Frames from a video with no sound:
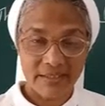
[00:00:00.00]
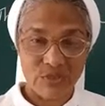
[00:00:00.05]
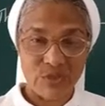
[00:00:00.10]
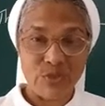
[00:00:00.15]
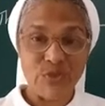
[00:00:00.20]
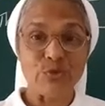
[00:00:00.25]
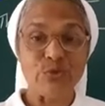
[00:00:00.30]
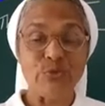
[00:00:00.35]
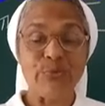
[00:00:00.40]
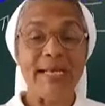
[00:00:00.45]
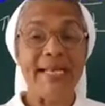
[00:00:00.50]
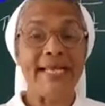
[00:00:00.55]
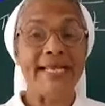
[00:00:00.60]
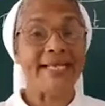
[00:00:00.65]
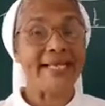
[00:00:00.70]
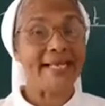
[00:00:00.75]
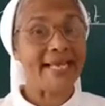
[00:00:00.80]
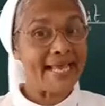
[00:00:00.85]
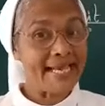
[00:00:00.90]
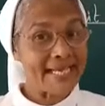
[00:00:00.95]

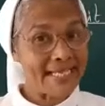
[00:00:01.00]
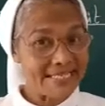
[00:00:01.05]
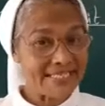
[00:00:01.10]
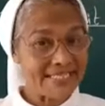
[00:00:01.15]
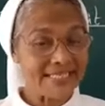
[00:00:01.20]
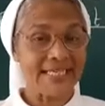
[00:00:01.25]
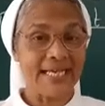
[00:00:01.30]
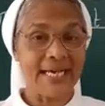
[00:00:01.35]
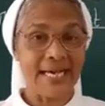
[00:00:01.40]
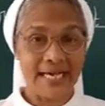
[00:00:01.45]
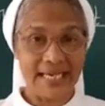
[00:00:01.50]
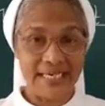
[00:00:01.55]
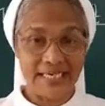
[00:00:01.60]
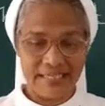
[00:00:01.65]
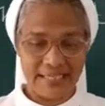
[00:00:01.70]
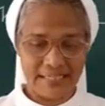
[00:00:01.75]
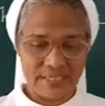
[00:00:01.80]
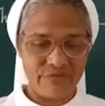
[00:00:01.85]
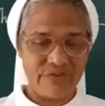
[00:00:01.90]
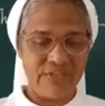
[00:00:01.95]
Jubilant and
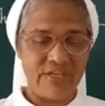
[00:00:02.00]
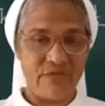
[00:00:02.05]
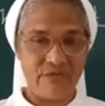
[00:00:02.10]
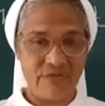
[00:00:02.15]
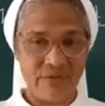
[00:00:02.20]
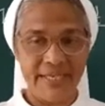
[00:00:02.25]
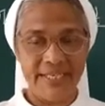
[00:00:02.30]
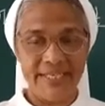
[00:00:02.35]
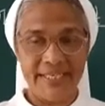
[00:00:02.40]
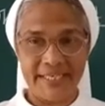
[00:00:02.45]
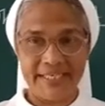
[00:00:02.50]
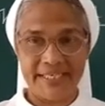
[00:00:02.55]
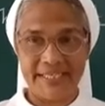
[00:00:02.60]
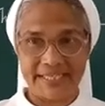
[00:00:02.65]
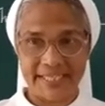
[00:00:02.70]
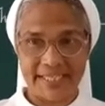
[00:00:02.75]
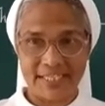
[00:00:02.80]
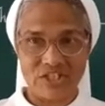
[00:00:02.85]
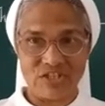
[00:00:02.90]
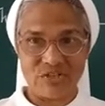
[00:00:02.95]
sad. That we will find in the
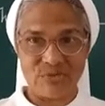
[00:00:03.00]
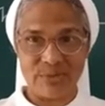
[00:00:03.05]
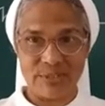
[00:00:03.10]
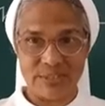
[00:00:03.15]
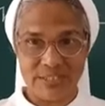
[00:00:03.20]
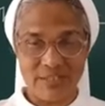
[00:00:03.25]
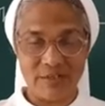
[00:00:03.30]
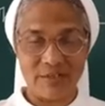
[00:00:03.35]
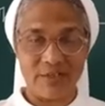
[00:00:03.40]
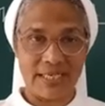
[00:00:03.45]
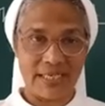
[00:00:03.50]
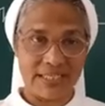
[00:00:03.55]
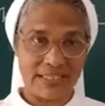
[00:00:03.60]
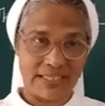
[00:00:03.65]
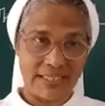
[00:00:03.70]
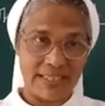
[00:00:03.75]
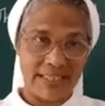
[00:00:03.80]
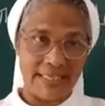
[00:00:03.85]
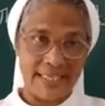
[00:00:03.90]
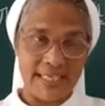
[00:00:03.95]
textbook. Is it not?
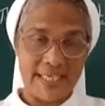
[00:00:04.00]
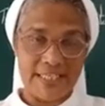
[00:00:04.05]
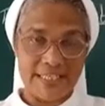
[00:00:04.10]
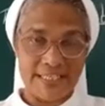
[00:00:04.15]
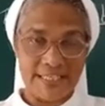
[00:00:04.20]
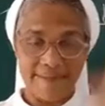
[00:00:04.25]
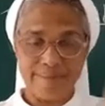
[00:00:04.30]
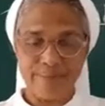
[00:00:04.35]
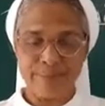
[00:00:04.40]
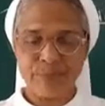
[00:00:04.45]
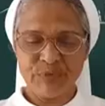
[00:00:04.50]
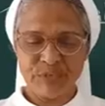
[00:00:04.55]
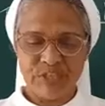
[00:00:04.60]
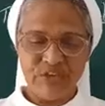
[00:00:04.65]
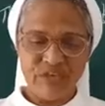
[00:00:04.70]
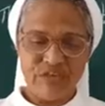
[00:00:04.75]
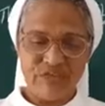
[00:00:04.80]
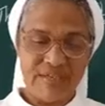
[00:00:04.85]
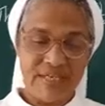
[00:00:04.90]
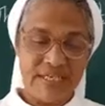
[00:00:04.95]
As he reached,
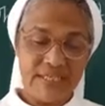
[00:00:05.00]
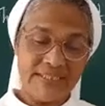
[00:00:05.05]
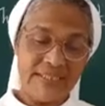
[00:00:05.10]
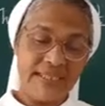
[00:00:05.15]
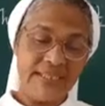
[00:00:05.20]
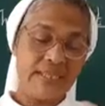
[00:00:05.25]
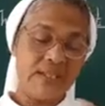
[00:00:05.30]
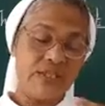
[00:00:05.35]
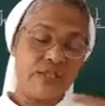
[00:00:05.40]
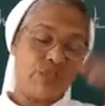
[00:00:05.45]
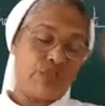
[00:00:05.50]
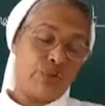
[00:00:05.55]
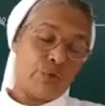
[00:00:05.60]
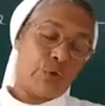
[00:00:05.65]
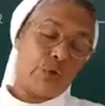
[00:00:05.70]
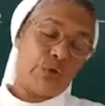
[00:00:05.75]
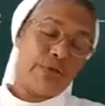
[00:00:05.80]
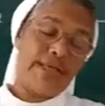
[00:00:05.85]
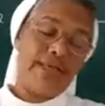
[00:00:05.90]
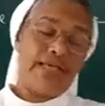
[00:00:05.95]
he felt
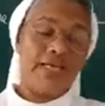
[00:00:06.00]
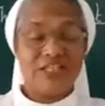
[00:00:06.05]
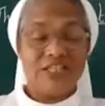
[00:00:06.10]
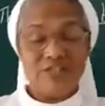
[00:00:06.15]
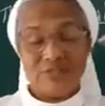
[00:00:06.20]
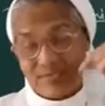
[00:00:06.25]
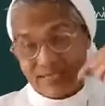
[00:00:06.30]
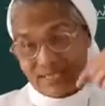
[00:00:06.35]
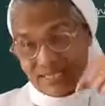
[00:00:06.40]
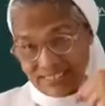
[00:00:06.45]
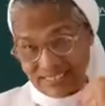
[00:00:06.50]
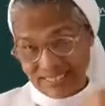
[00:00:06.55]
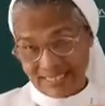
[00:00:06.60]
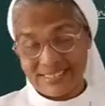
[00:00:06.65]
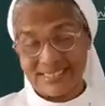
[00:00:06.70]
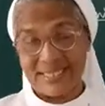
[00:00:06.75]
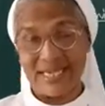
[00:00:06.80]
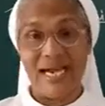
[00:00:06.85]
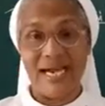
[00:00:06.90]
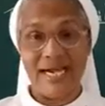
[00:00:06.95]
joy as well as
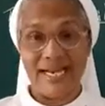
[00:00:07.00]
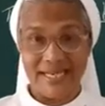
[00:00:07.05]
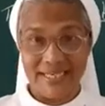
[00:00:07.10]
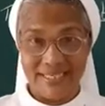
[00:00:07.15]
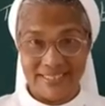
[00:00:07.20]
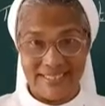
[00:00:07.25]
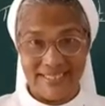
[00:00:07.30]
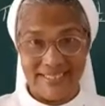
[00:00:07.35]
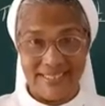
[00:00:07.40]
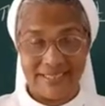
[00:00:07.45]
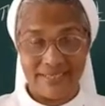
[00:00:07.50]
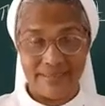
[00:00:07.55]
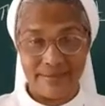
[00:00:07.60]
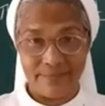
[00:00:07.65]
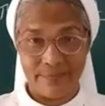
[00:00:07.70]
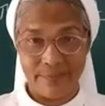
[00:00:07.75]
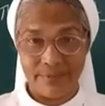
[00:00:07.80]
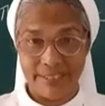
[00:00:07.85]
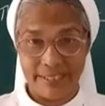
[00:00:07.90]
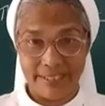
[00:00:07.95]
sadness in him.
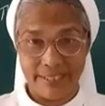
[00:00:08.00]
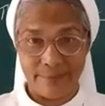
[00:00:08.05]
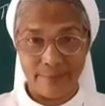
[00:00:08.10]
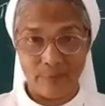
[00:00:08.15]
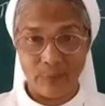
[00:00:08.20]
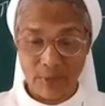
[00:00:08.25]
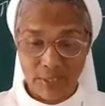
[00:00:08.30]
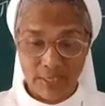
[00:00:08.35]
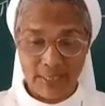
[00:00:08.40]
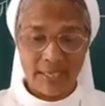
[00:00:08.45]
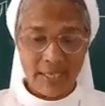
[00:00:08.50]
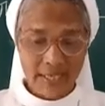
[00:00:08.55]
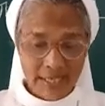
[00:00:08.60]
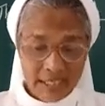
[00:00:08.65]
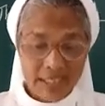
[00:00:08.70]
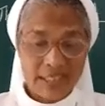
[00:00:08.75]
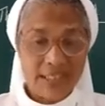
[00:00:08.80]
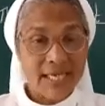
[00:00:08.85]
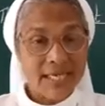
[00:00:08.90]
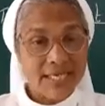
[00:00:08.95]
Okay,
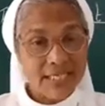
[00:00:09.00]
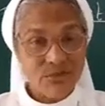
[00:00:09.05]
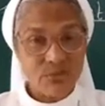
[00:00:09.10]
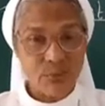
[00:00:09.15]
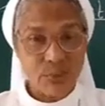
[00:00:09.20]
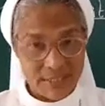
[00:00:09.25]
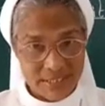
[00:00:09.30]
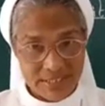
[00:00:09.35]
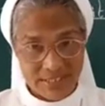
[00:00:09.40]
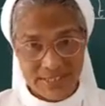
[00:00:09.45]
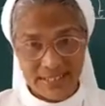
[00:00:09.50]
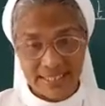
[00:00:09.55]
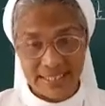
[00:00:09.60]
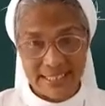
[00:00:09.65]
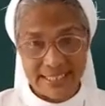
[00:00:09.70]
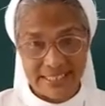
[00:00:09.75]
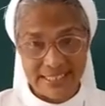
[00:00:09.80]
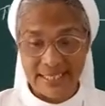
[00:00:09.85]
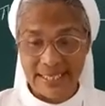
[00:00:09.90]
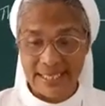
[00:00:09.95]
it says what is the
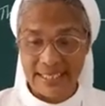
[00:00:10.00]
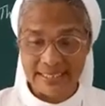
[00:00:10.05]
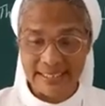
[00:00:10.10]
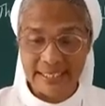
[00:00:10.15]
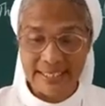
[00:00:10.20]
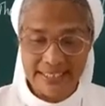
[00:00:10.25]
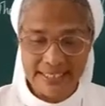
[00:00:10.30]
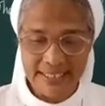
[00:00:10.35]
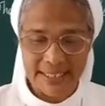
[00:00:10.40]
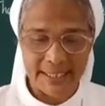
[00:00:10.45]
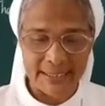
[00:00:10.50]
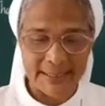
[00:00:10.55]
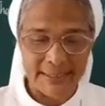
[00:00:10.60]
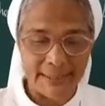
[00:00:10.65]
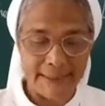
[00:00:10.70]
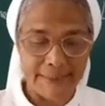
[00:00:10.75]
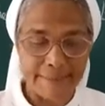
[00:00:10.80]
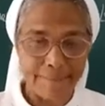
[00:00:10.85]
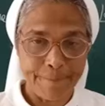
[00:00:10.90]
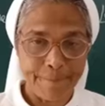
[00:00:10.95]
reason and things like
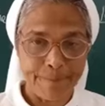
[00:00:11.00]
that.